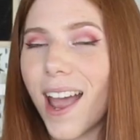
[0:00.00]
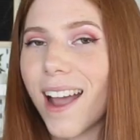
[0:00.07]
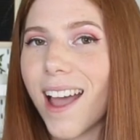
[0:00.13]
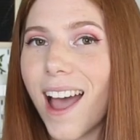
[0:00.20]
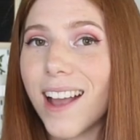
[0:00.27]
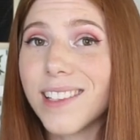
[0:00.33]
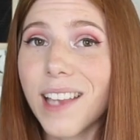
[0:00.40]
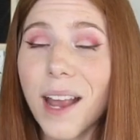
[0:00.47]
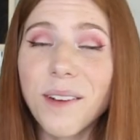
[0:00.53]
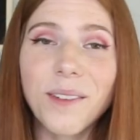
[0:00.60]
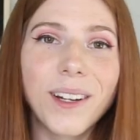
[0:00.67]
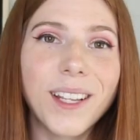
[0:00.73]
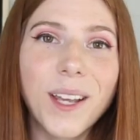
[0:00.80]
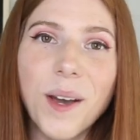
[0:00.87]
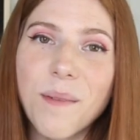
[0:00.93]
yeah guys, I
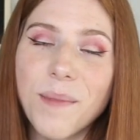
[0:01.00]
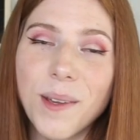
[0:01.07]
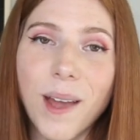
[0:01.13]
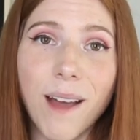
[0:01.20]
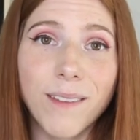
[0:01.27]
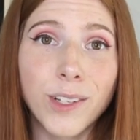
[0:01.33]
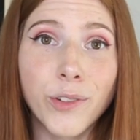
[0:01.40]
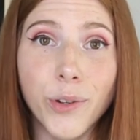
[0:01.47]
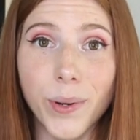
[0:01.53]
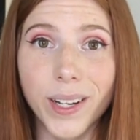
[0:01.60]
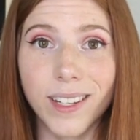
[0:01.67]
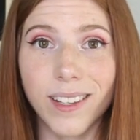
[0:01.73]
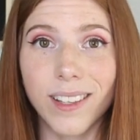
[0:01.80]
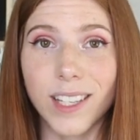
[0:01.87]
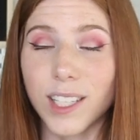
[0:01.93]
really hope you have
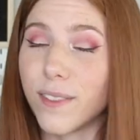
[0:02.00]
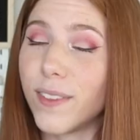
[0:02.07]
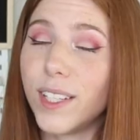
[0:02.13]
enjoyed this